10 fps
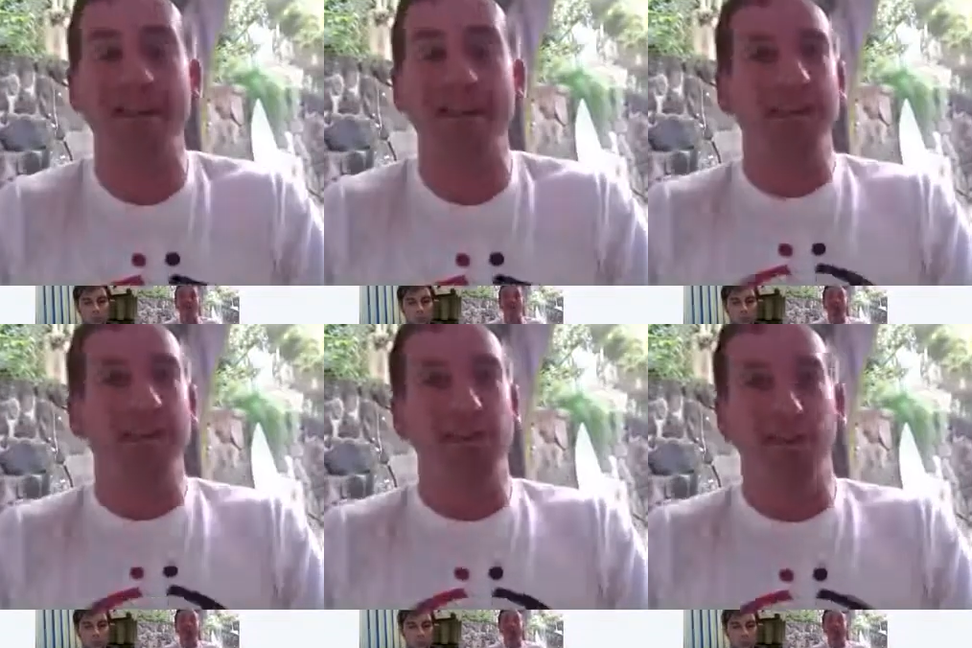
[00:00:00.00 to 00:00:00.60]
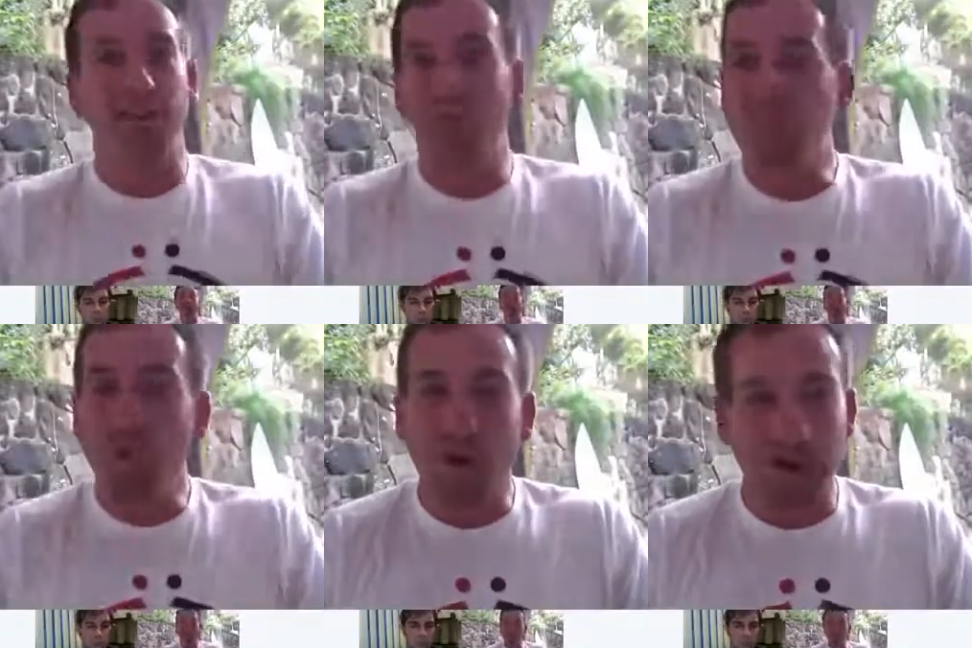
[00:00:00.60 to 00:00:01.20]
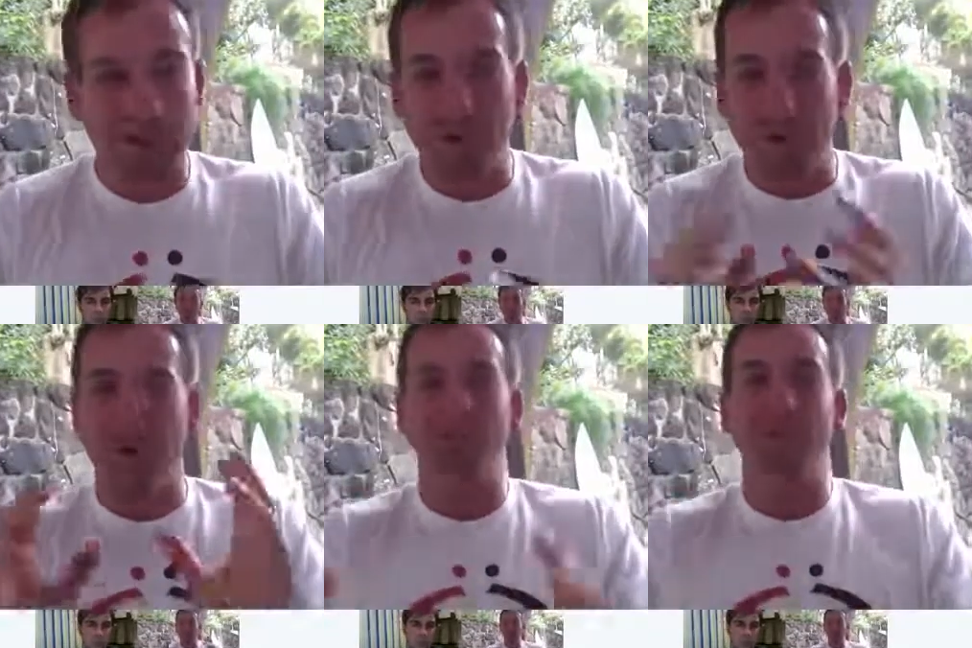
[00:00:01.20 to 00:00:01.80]
and you know, the worst
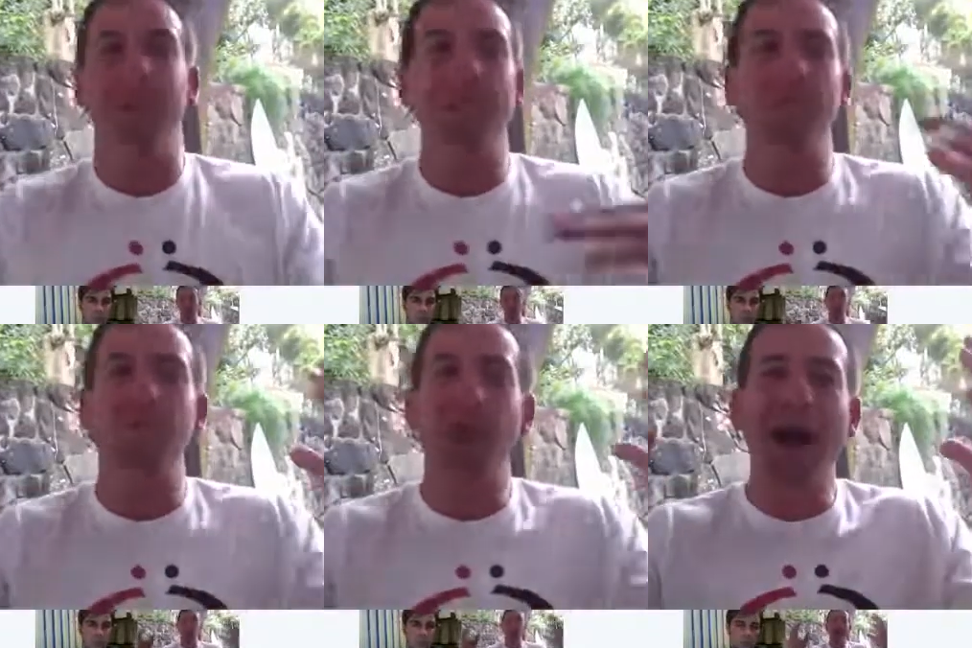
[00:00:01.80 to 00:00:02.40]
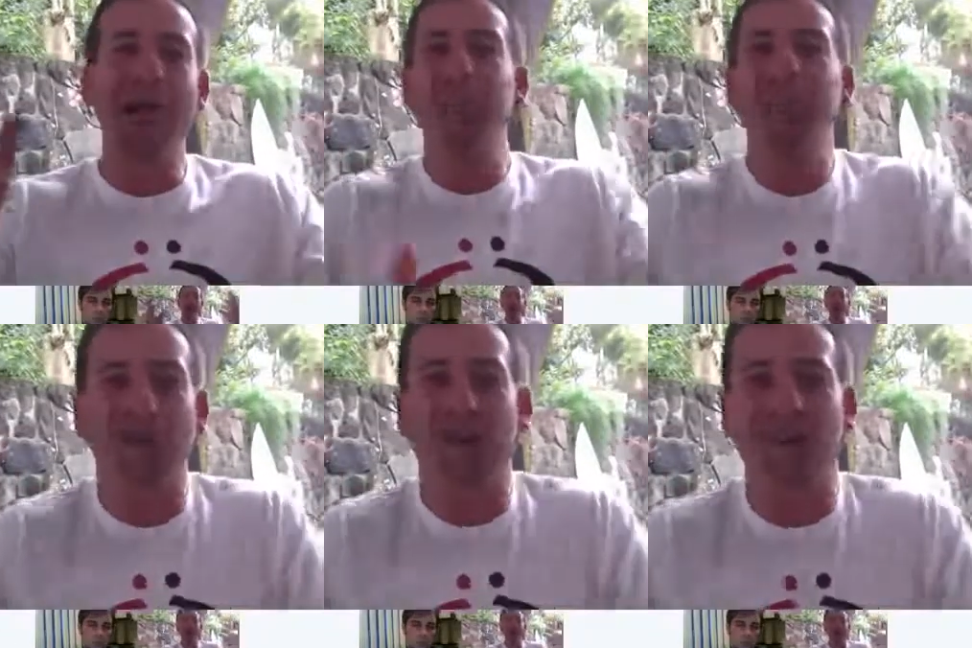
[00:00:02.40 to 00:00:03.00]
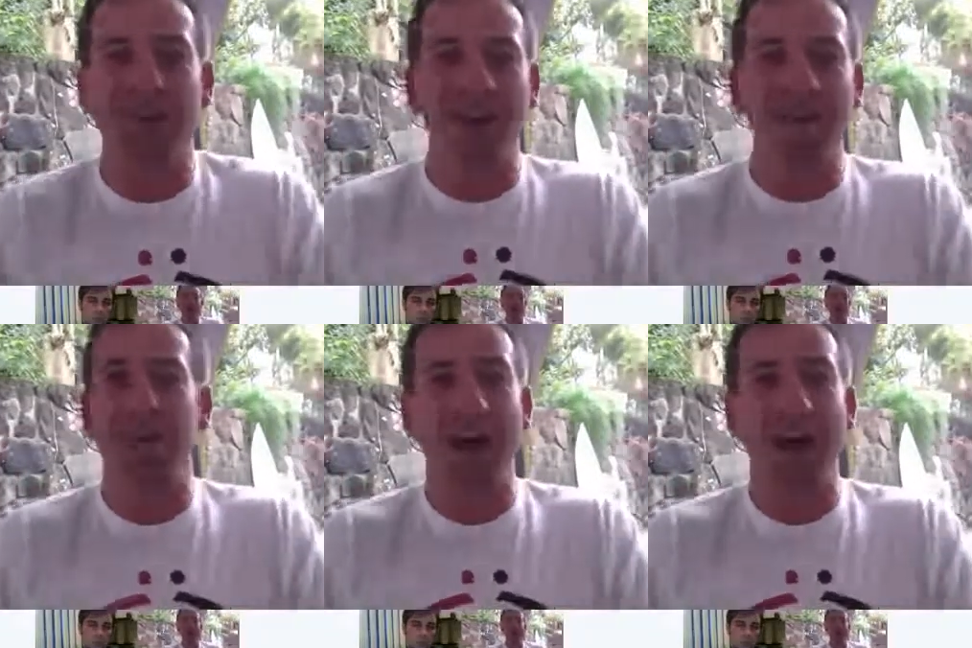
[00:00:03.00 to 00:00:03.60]
part was like, why do you work
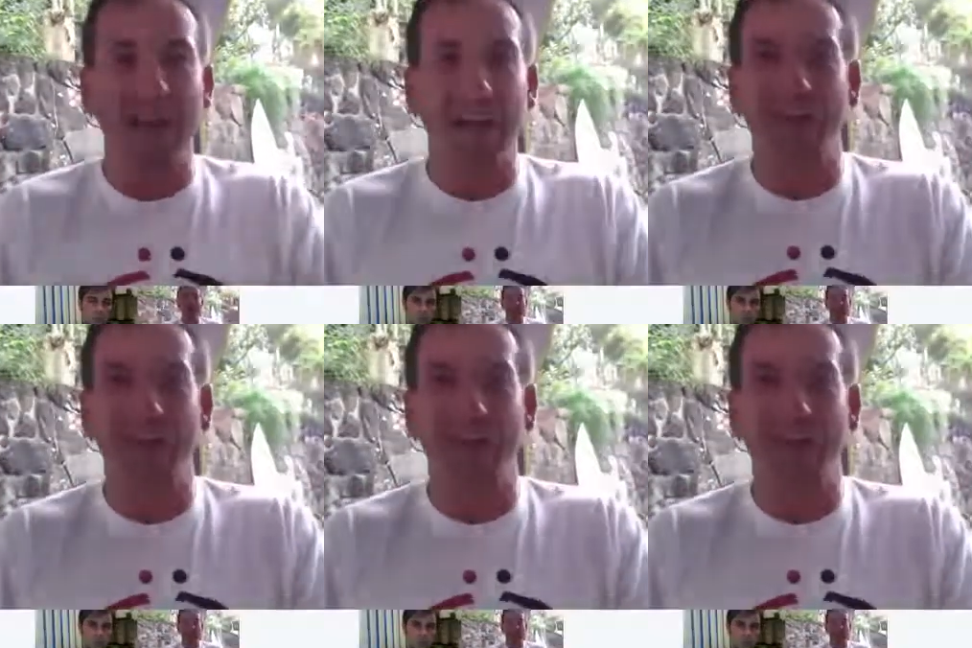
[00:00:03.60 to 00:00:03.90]
online?